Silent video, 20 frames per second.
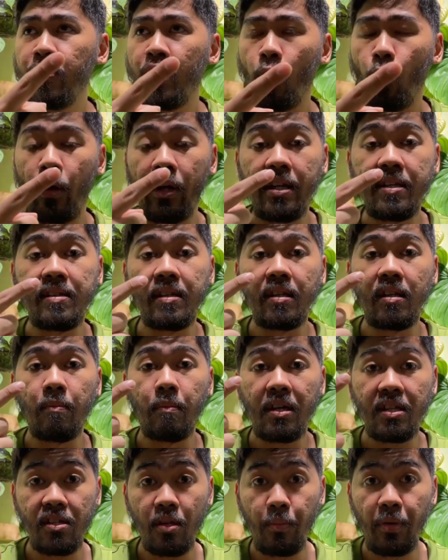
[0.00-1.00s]
One is in the
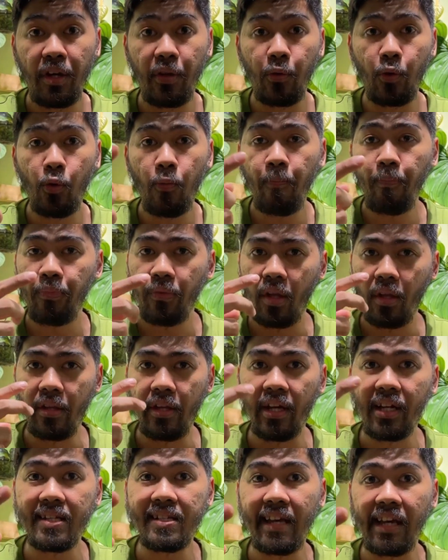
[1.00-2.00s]
master bedroom, the
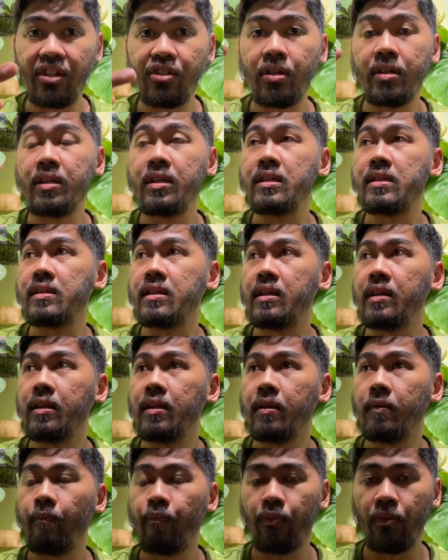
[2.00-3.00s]
other section is
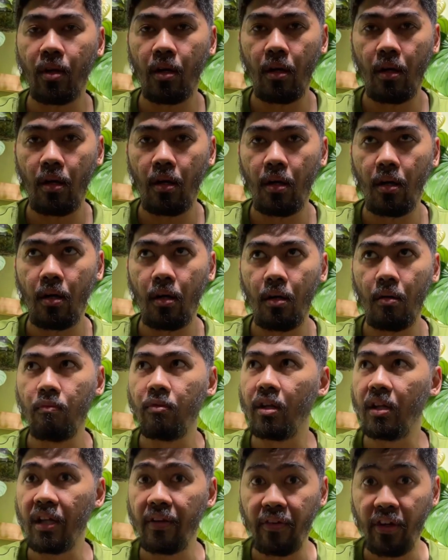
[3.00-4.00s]
in the
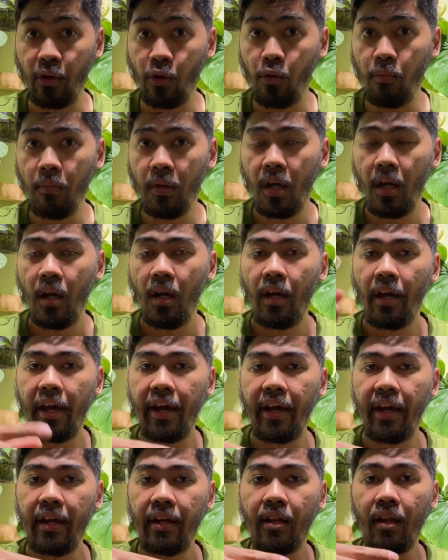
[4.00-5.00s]
living room,
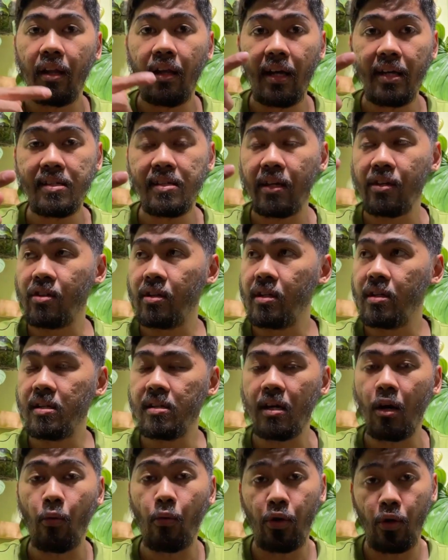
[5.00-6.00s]
and the last section is
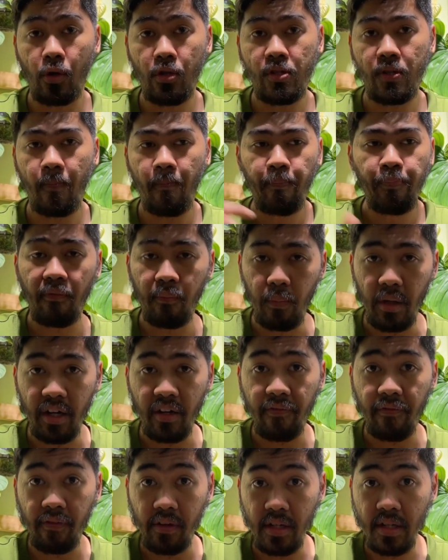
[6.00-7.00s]
outdoors. But the
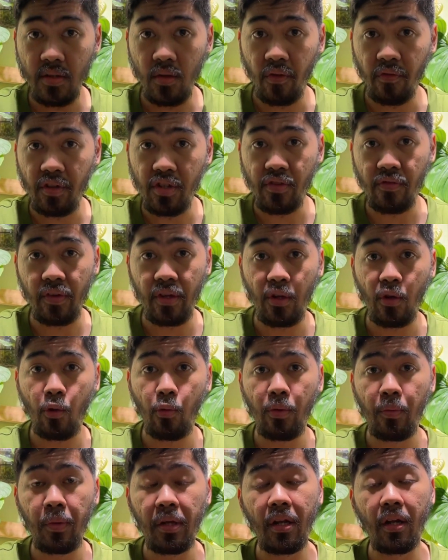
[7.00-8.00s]
first of each video
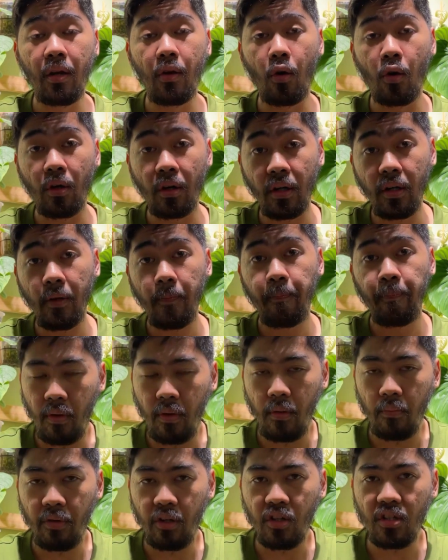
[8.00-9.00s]
will be longer
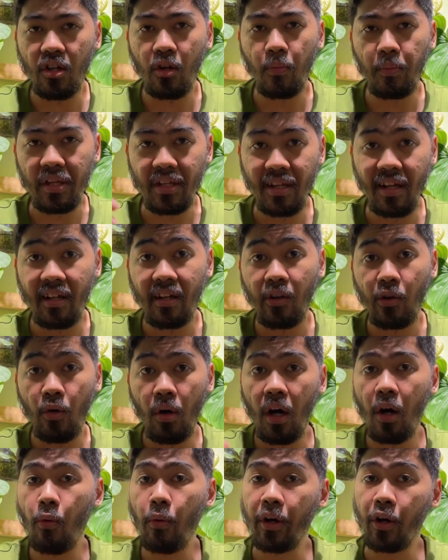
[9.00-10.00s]
because I will be telling you
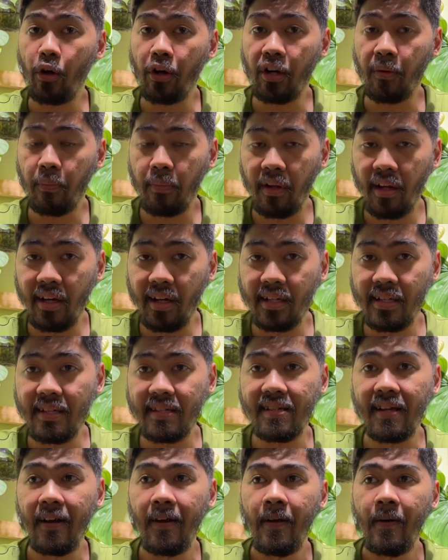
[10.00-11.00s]
how I got the
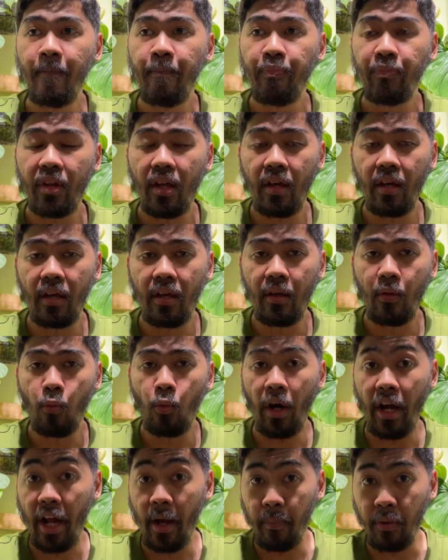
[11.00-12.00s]
plants and
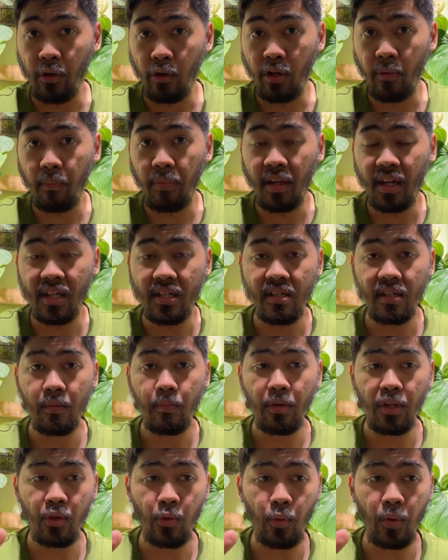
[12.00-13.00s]
what happened to the plants in
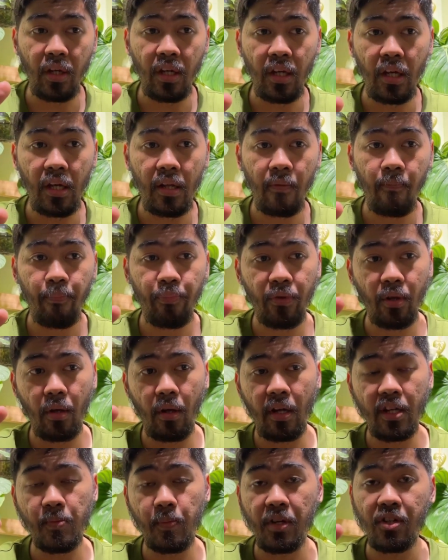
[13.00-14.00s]
between,
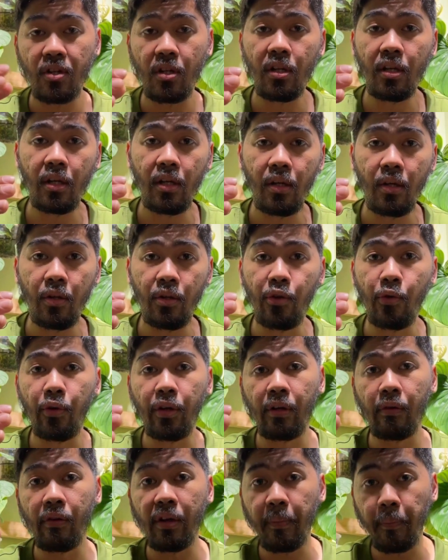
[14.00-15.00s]
especially during
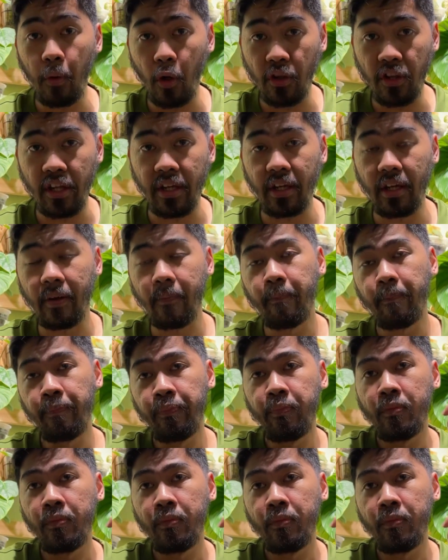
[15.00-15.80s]
repotting,